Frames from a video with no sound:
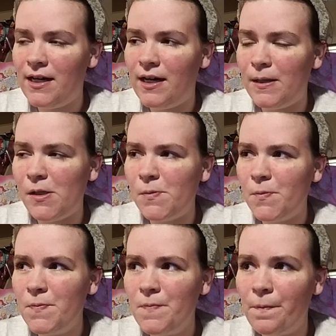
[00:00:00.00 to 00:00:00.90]
Um,
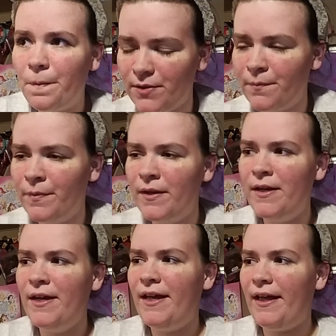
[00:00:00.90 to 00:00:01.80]

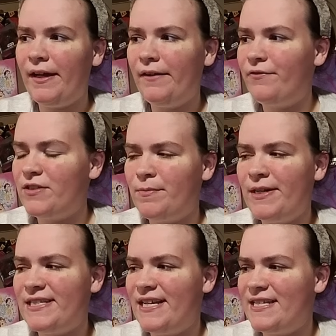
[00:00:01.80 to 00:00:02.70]
he, for some
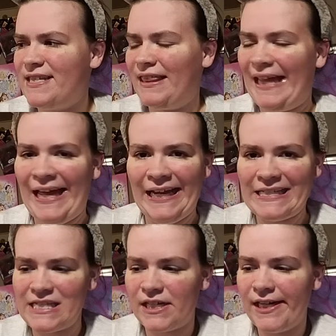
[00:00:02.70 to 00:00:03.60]
reason his
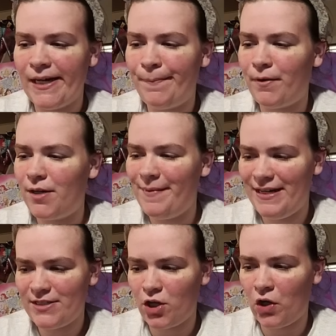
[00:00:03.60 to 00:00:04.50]
leg is locking up on him
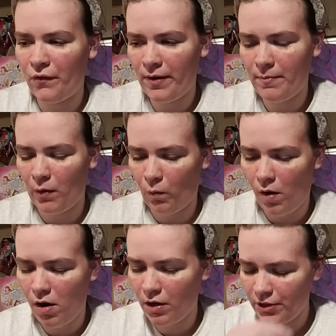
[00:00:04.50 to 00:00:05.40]
and it's hard for him to
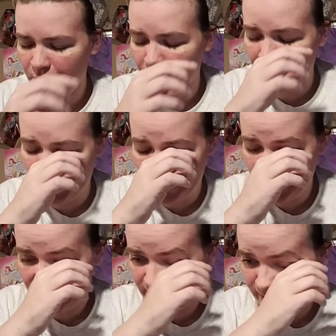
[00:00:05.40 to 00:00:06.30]
walk or do
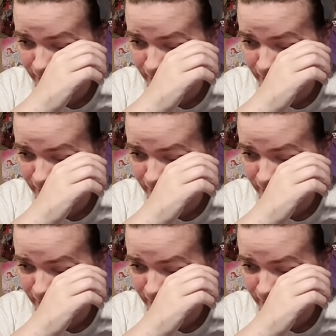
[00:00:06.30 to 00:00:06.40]
anything.